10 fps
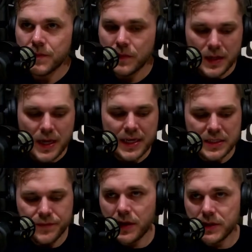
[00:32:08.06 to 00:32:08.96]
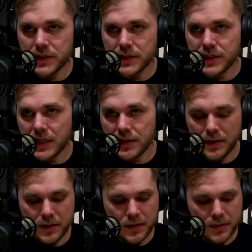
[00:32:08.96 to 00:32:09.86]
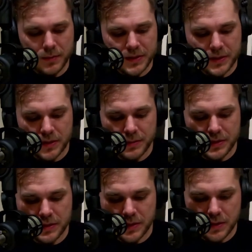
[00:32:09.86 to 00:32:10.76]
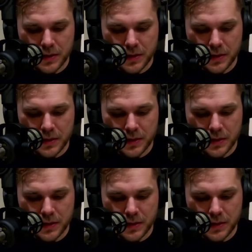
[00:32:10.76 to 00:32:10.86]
Yeah, he's fought since then, I think. Let me see.